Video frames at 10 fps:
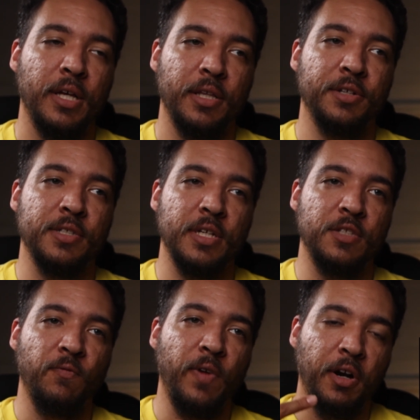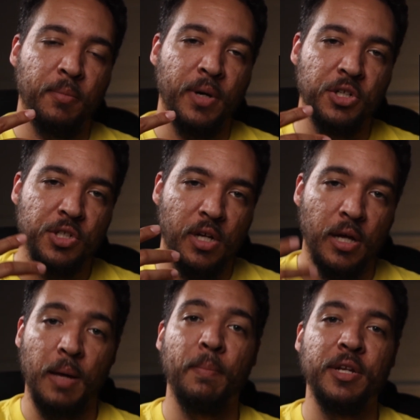It's very much
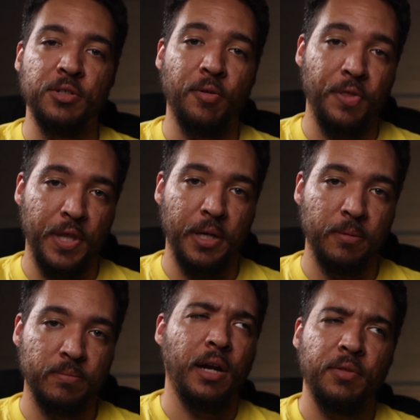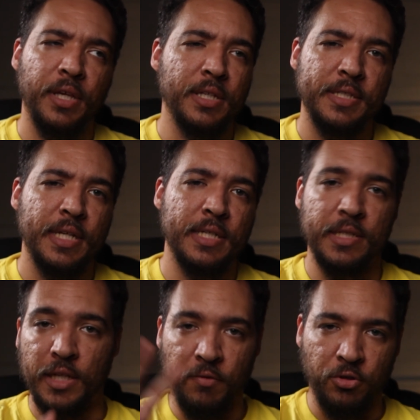a mental thing. I don't think it
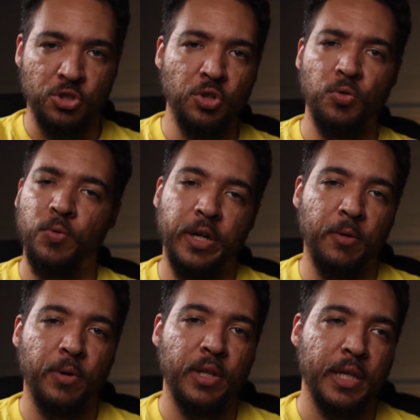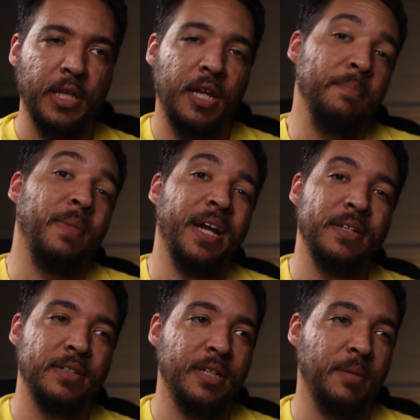says level 2 anywhere like that. It might